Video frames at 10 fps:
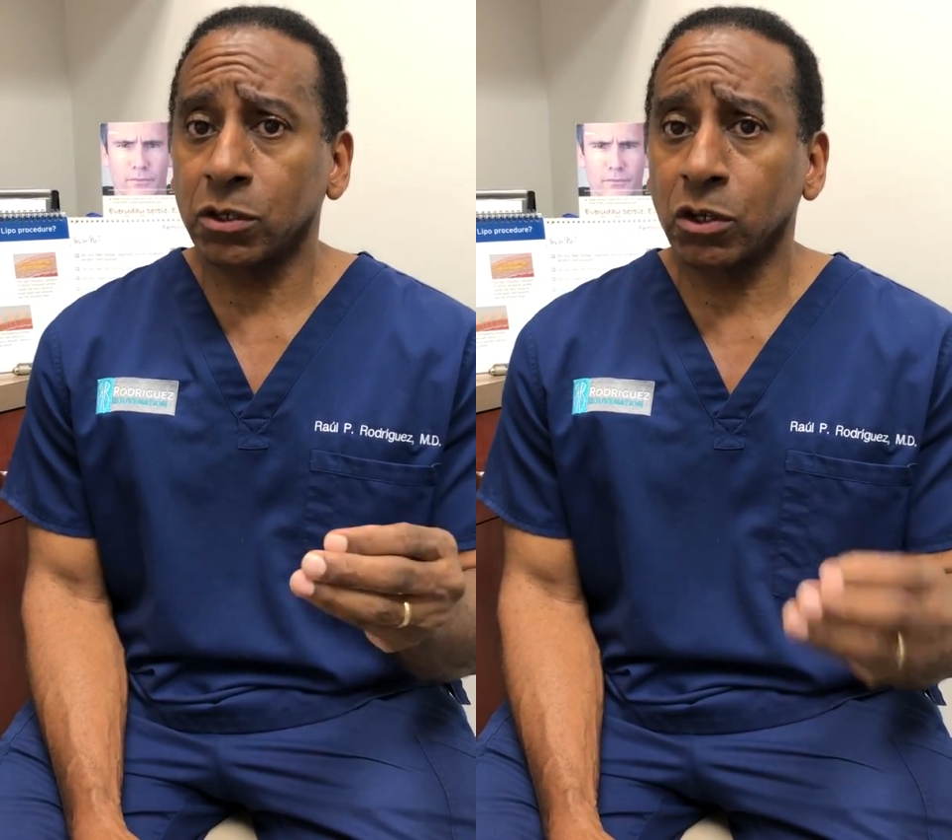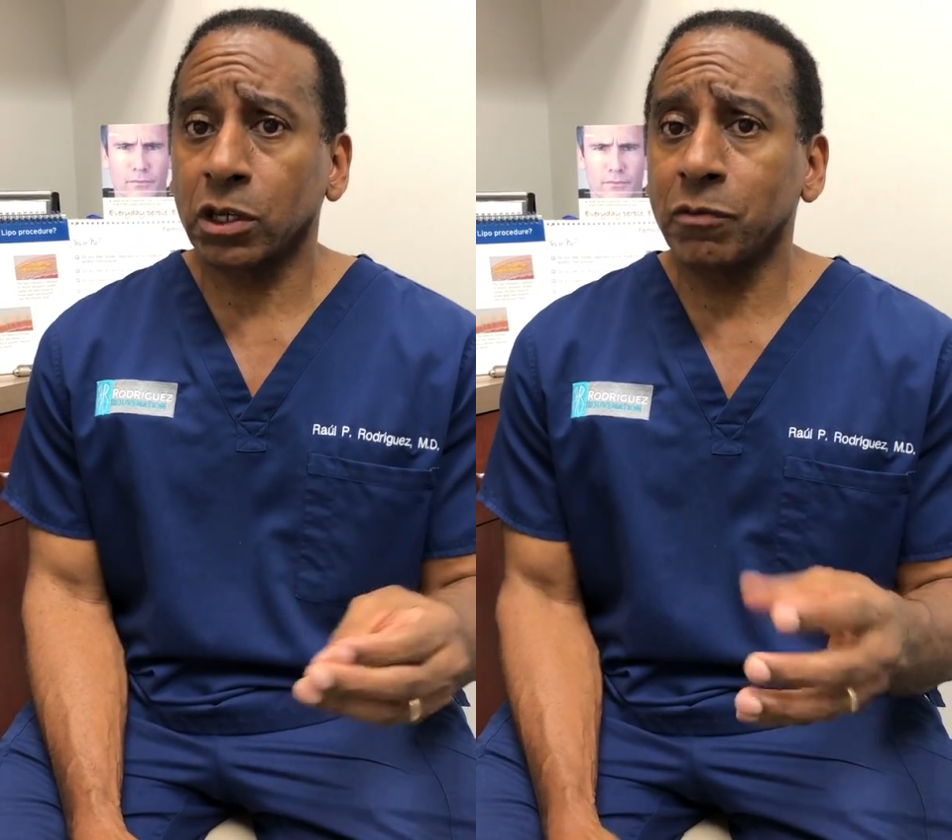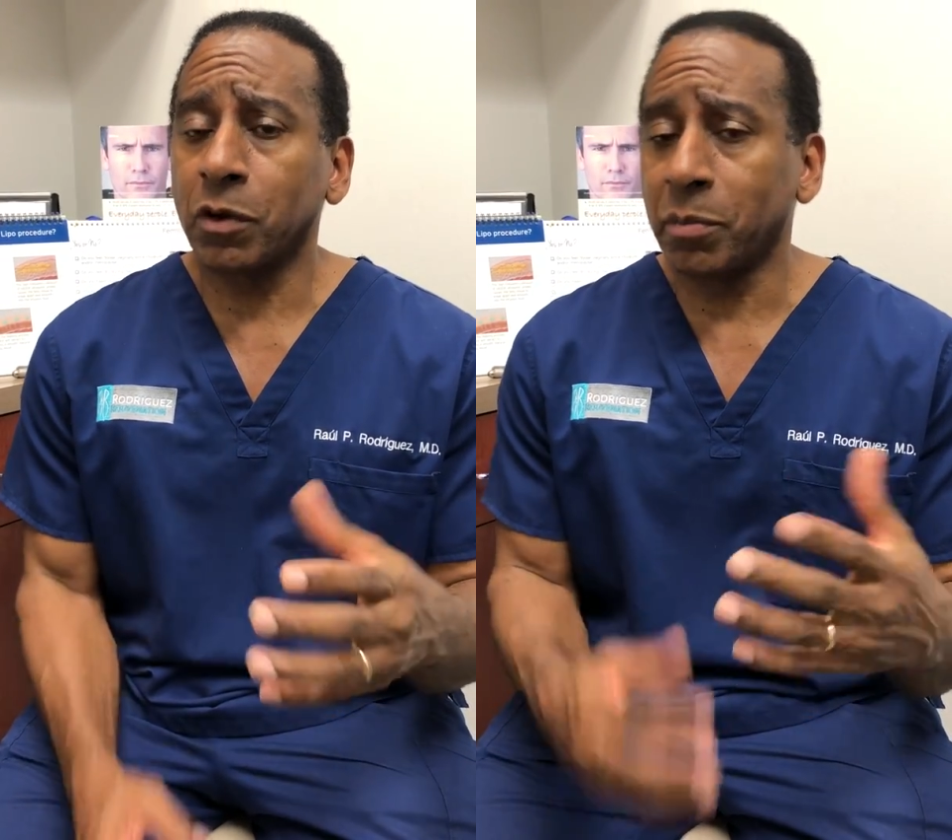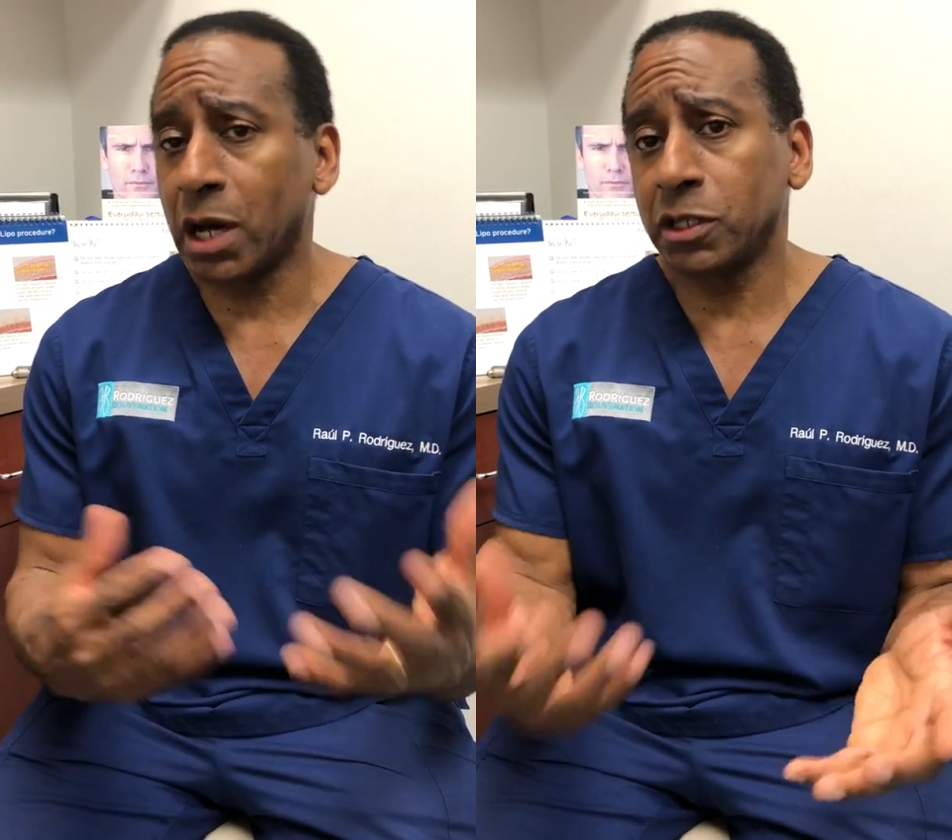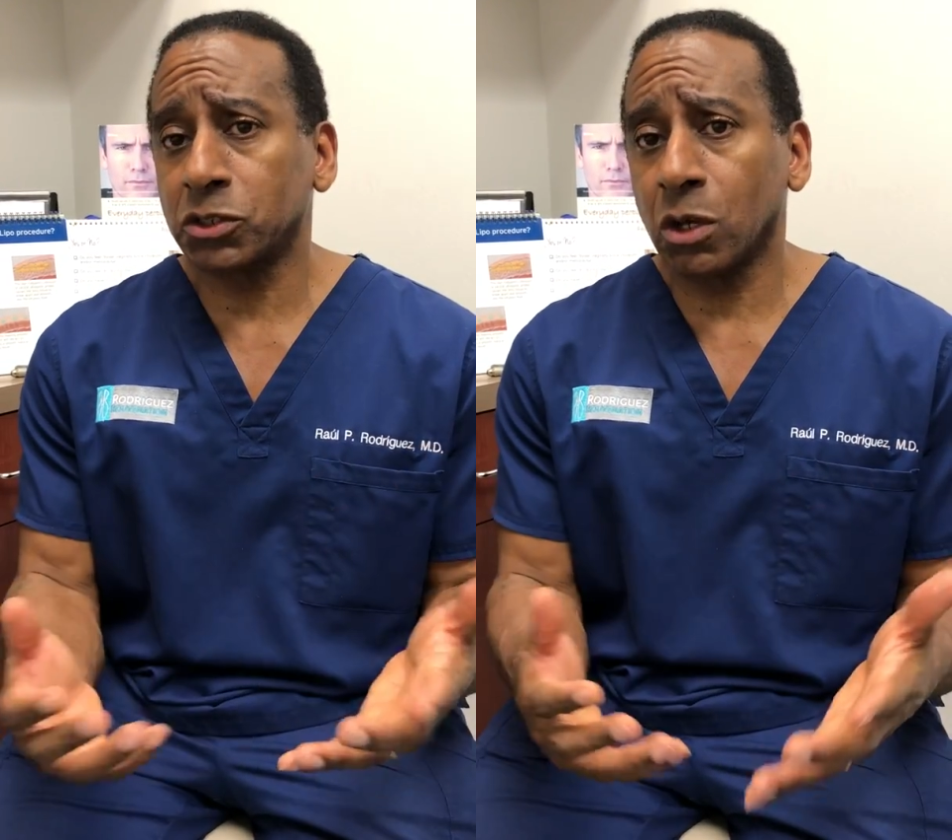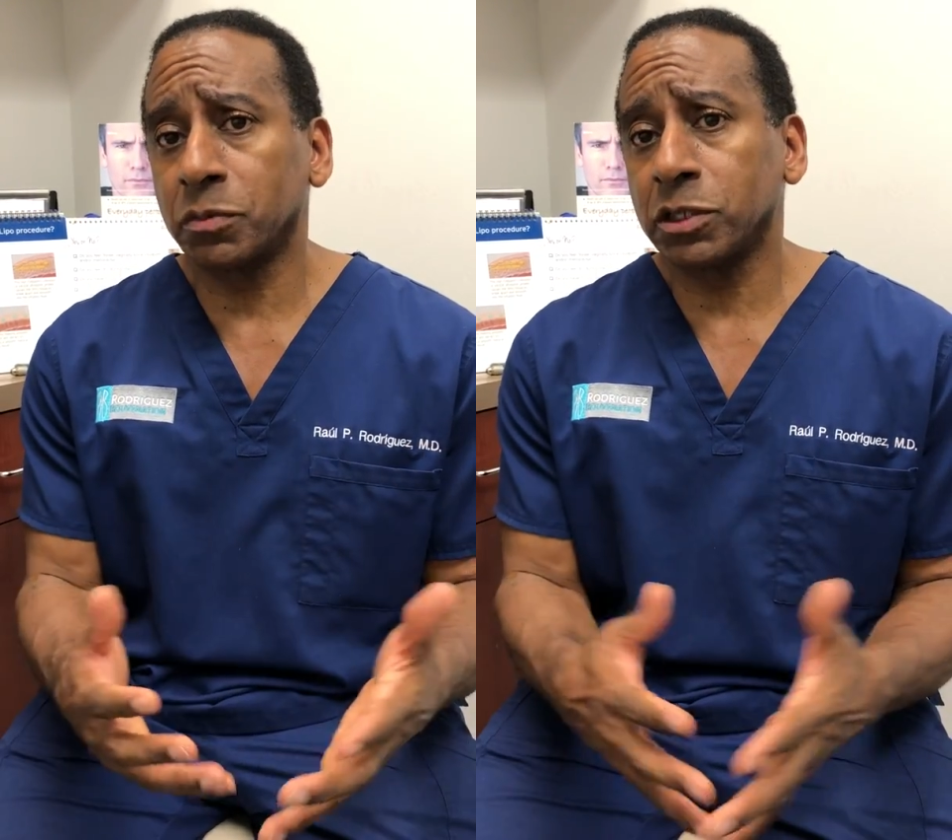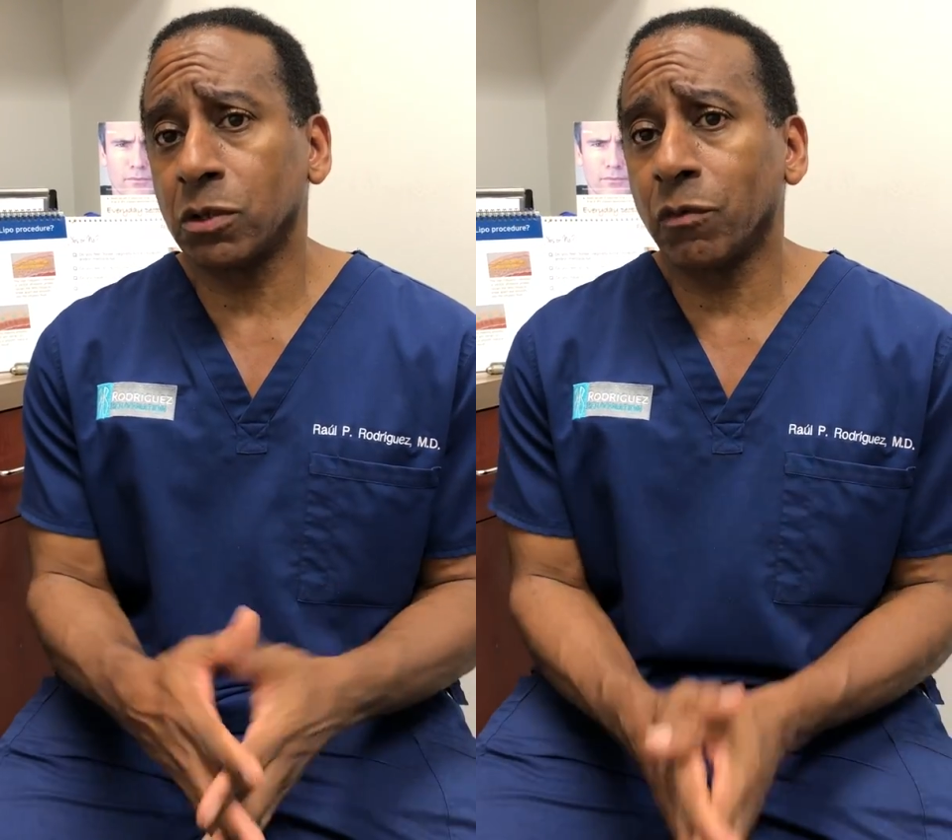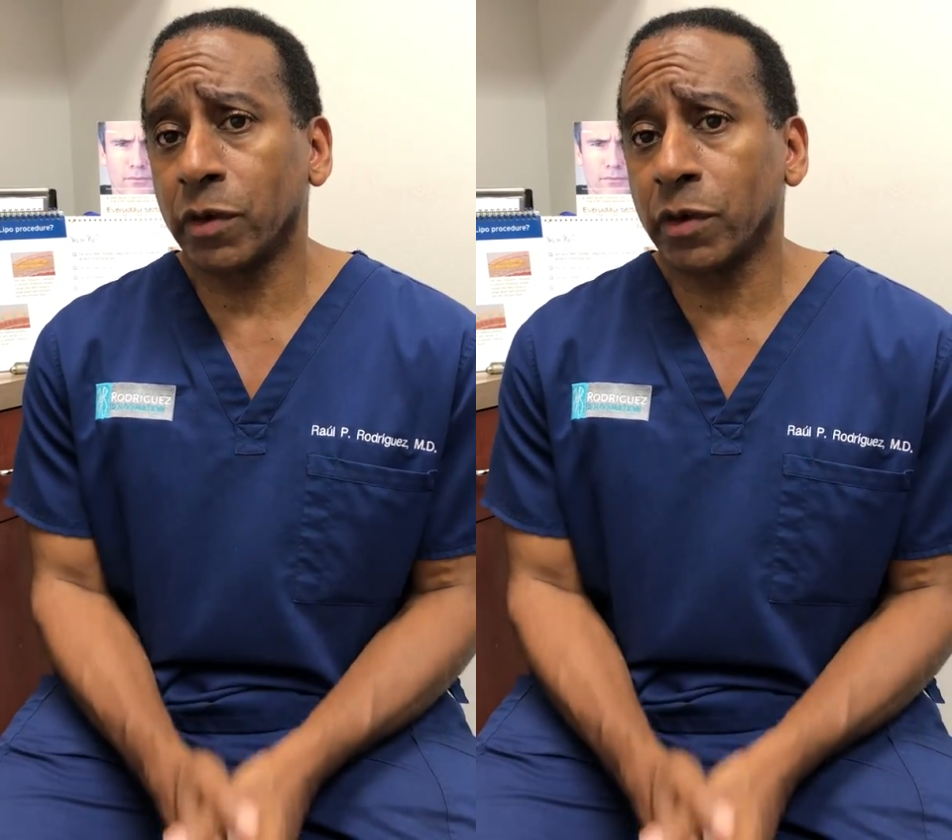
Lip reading: looking for body sculpting don't